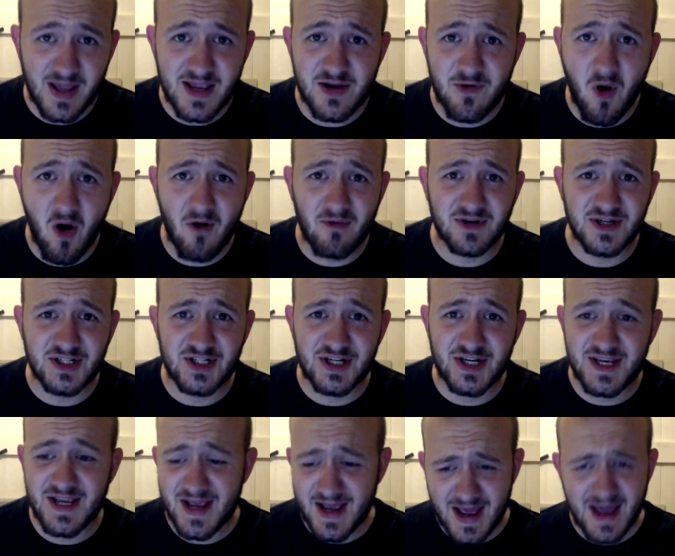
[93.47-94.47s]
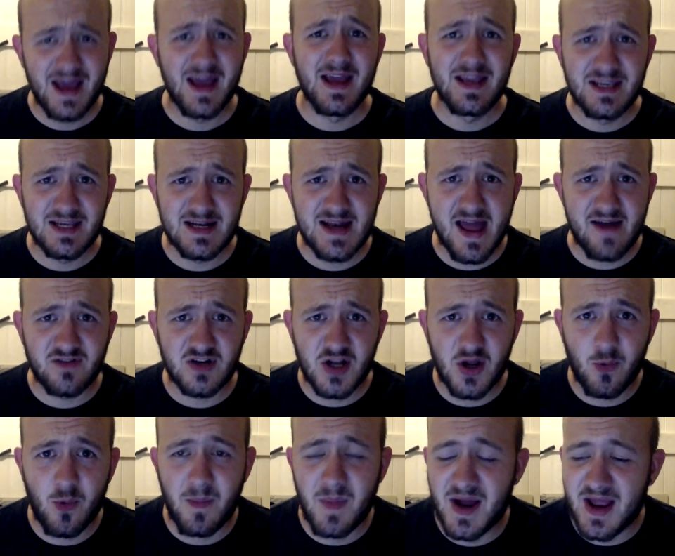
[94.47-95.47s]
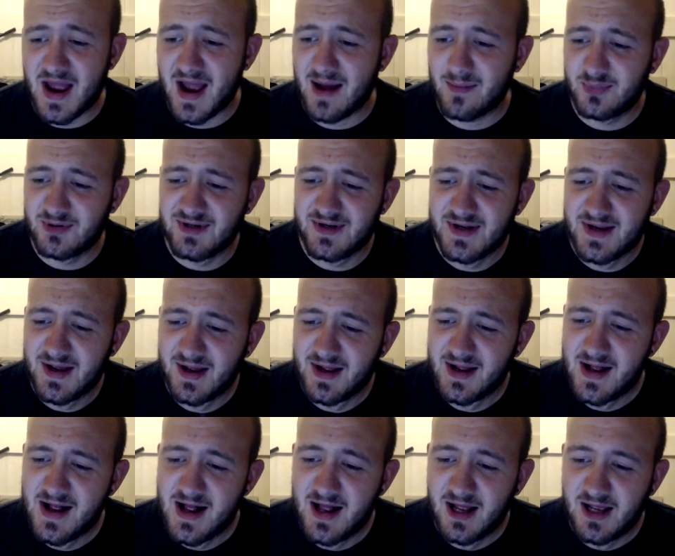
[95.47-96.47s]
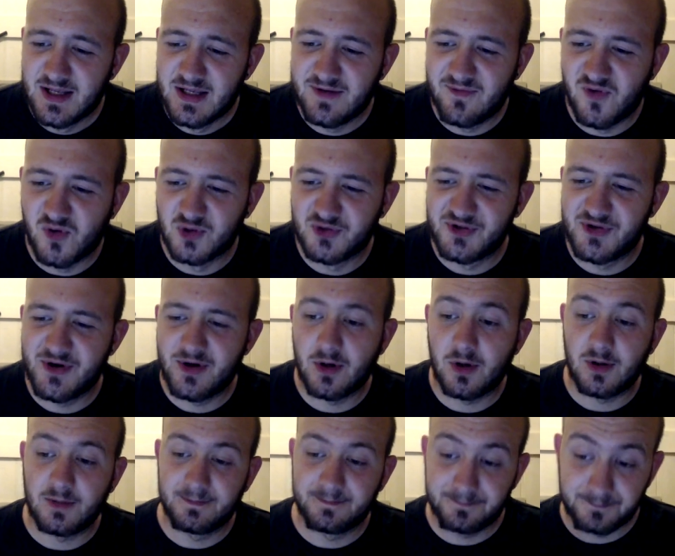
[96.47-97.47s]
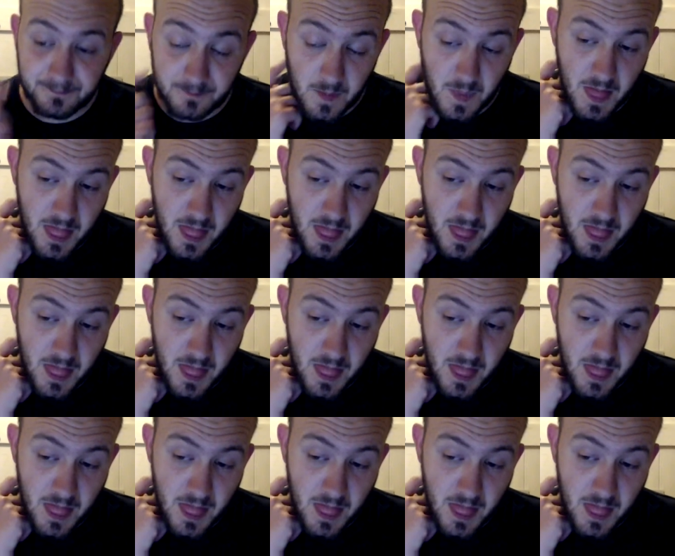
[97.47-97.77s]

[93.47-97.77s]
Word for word: play your RNG. You never know what might happen. You've also got